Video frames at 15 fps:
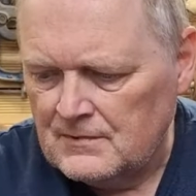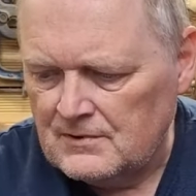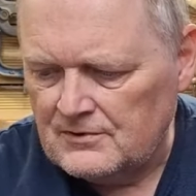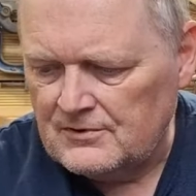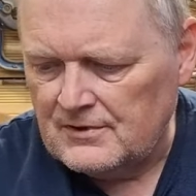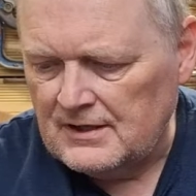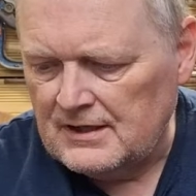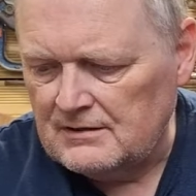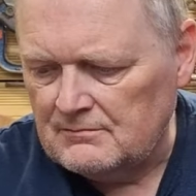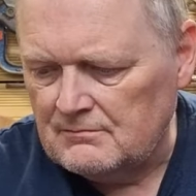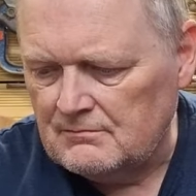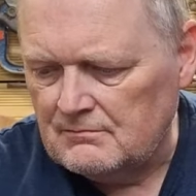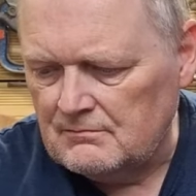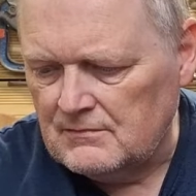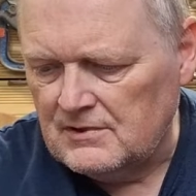Let's say
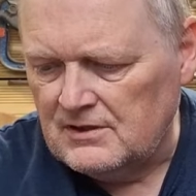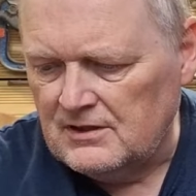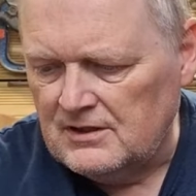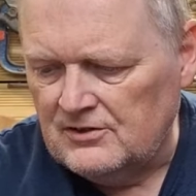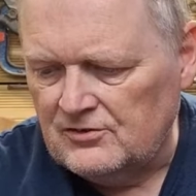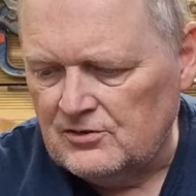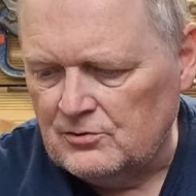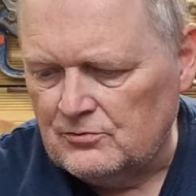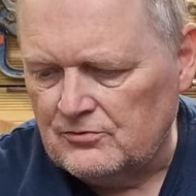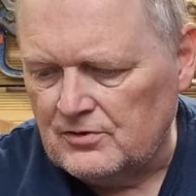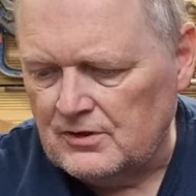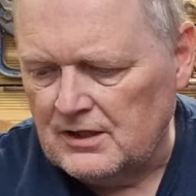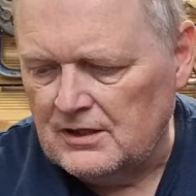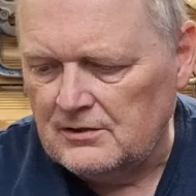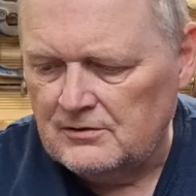easy enough
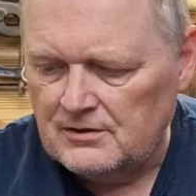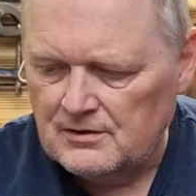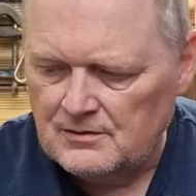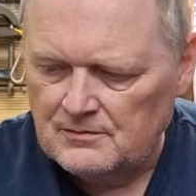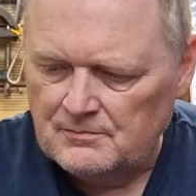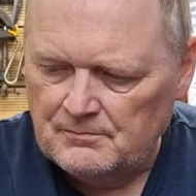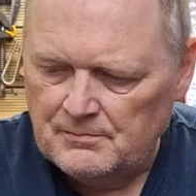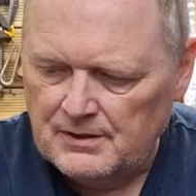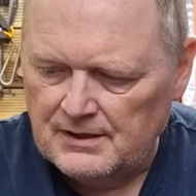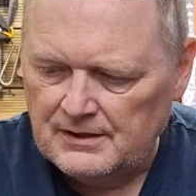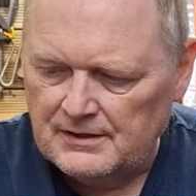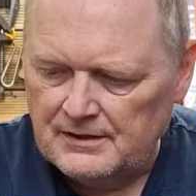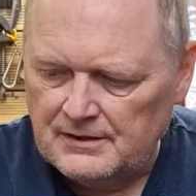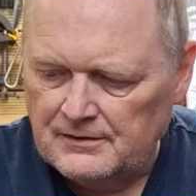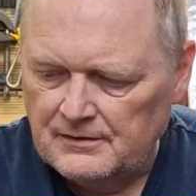to load,
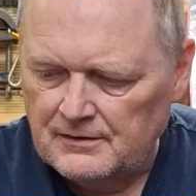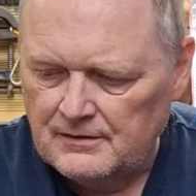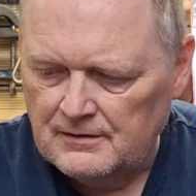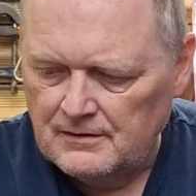pallet in,